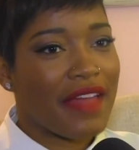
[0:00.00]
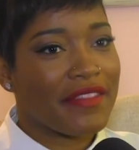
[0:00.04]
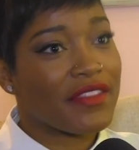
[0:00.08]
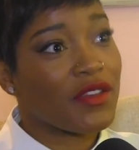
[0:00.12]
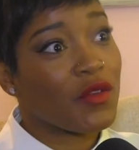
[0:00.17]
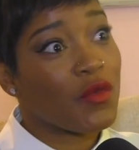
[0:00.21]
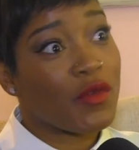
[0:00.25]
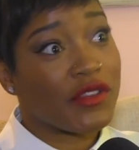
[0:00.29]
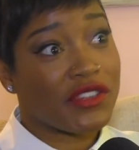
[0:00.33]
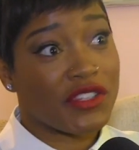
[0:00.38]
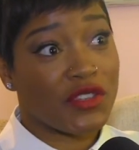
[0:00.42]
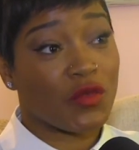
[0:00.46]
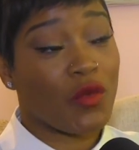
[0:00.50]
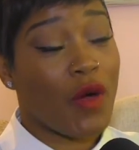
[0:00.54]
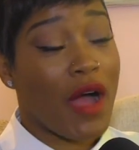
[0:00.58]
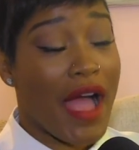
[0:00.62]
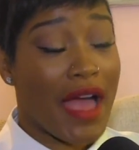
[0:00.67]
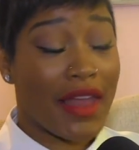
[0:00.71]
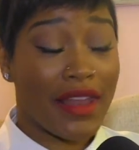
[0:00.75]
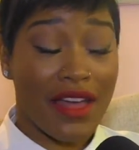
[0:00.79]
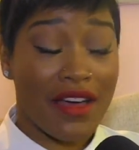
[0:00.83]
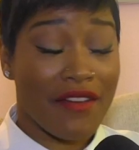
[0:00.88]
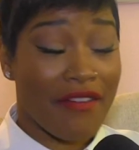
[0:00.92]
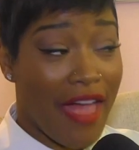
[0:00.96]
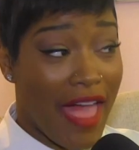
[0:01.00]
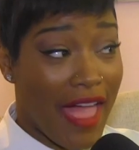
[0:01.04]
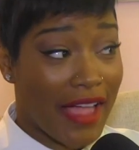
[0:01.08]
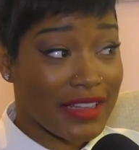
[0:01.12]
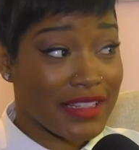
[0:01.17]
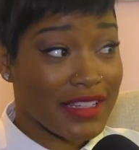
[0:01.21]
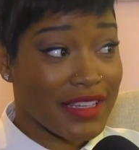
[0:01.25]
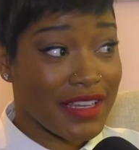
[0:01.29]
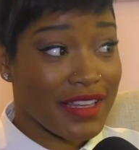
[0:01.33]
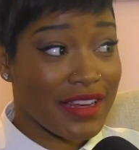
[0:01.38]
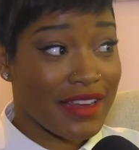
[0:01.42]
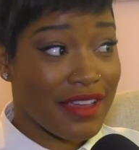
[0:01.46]
I think, which is why I love
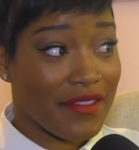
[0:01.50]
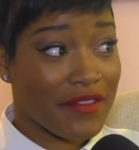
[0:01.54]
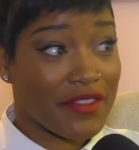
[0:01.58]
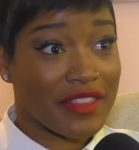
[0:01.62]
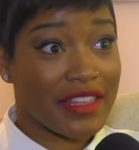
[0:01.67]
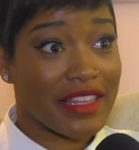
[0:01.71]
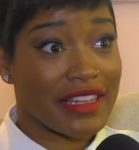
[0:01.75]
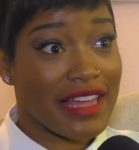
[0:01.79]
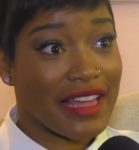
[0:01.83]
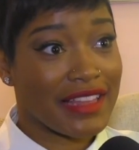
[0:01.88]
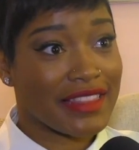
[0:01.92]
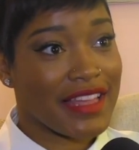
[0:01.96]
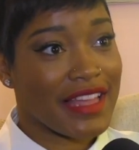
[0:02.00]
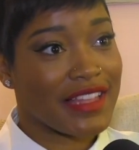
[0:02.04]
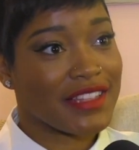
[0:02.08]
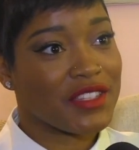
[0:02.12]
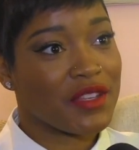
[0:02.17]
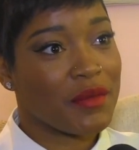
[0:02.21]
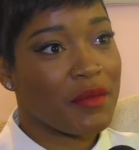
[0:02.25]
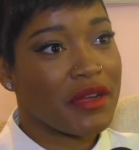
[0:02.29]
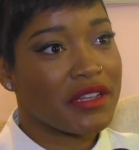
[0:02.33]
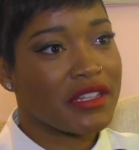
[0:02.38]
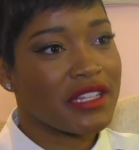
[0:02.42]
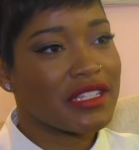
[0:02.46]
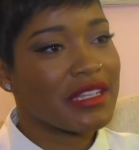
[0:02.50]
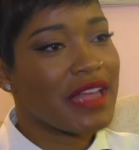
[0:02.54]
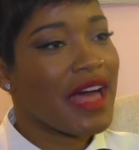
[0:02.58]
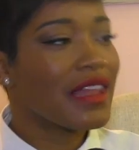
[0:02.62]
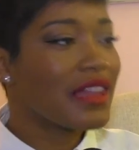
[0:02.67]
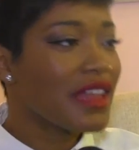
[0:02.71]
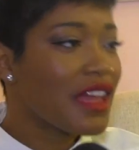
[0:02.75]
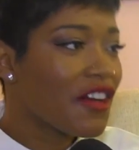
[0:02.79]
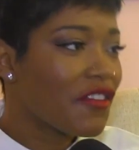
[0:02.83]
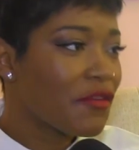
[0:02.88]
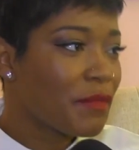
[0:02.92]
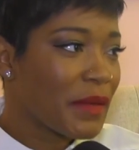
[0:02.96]
acting and everything like that so much, is
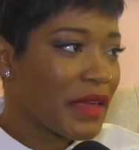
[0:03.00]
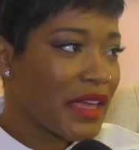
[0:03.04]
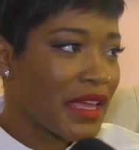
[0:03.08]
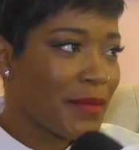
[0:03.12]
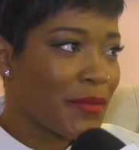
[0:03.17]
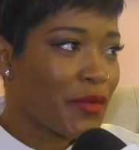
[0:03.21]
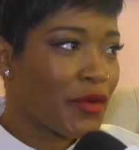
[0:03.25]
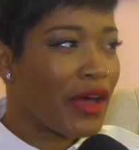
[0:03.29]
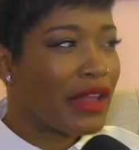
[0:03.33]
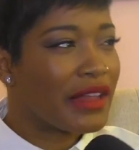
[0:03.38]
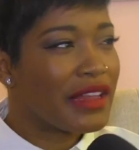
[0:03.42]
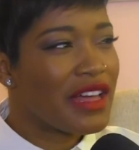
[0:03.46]
I love people.